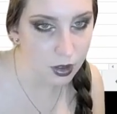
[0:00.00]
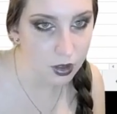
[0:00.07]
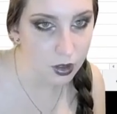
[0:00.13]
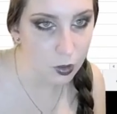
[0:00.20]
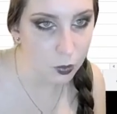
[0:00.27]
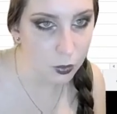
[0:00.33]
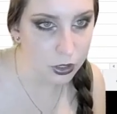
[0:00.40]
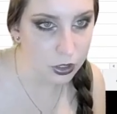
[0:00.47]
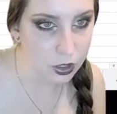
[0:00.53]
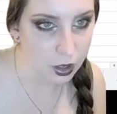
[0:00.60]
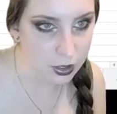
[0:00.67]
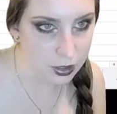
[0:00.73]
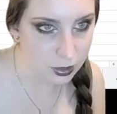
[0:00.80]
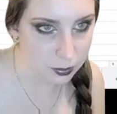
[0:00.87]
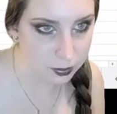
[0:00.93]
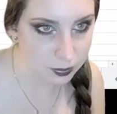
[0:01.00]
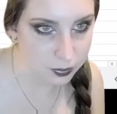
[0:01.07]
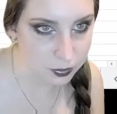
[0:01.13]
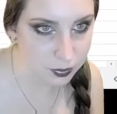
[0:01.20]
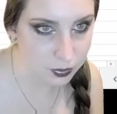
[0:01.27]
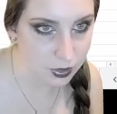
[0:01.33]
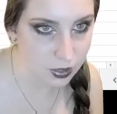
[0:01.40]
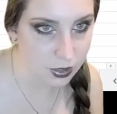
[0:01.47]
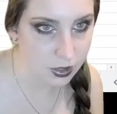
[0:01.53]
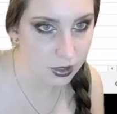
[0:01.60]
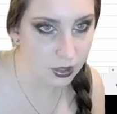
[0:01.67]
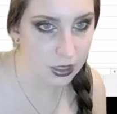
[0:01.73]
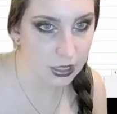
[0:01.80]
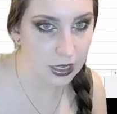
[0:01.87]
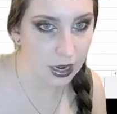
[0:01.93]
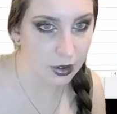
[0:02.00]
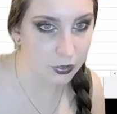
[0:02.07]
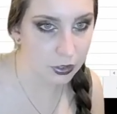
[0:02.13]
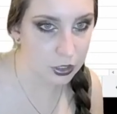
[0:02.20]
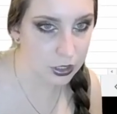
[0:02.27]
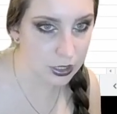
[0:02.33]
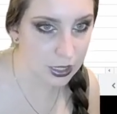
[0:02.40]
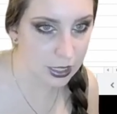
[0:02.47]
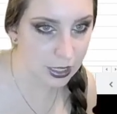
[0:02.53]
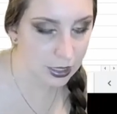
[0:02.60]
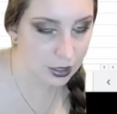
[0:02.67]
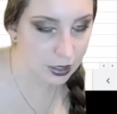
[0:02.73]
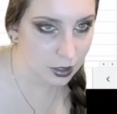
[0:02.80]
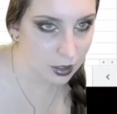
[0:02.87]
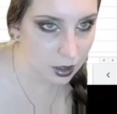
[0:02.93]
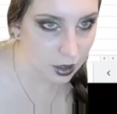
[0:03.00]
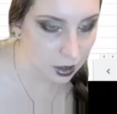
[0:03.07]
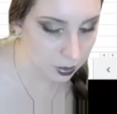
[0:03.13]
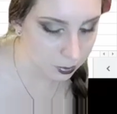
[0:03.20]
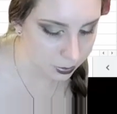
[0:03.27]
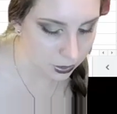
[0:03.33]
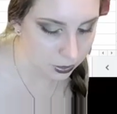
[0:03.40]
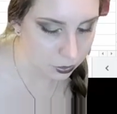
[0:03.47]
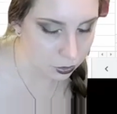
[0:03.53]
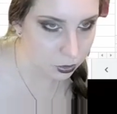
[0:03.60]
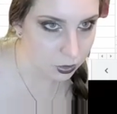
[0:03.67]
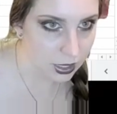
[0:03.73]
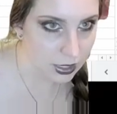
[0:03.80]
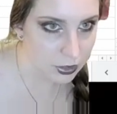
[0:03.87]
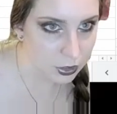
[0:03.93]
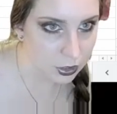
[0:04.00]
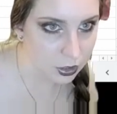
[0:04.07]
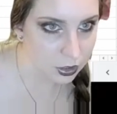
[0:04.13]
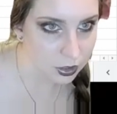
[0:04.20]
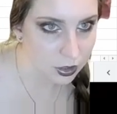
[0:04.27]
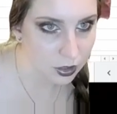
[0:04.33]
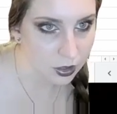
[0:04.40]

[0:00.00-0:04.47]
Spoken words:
which is awesome. Now if you just hit Control Enter,